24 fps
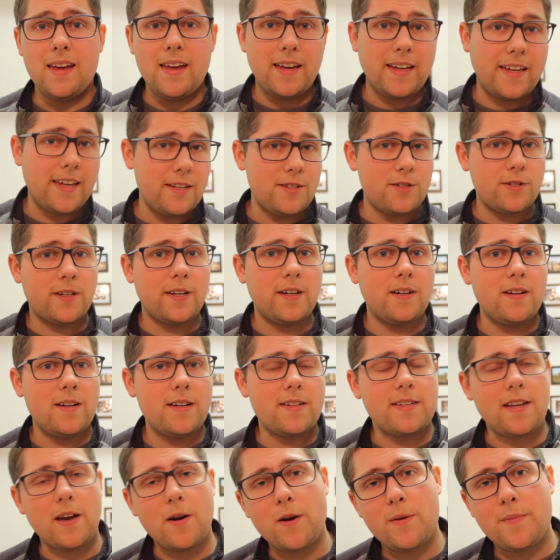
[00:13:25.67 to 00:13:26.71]
In case you're
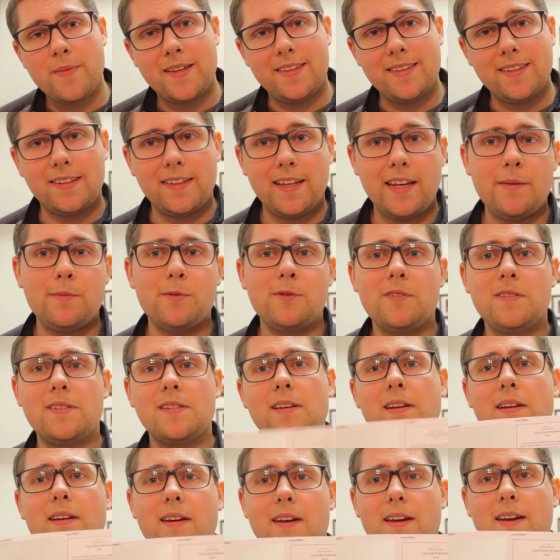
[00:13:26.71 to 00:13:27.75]
curious how I made the labels,
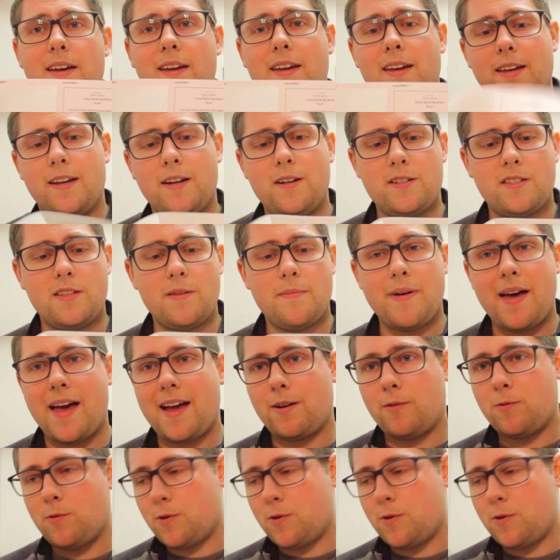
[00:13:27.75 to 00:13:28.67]
here's the back